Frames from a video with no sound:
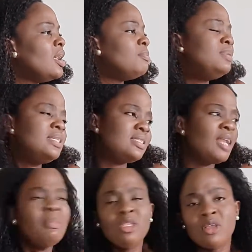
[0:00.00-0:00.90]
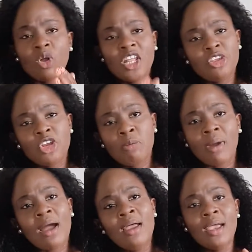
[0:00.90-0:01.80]
please, let me collect your
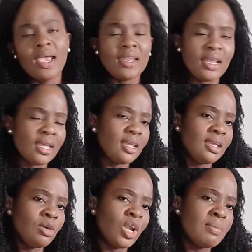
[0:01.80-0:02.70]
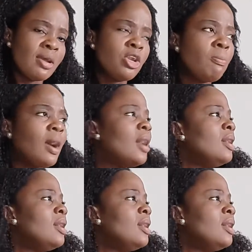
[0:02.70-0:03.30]
number and collect my number.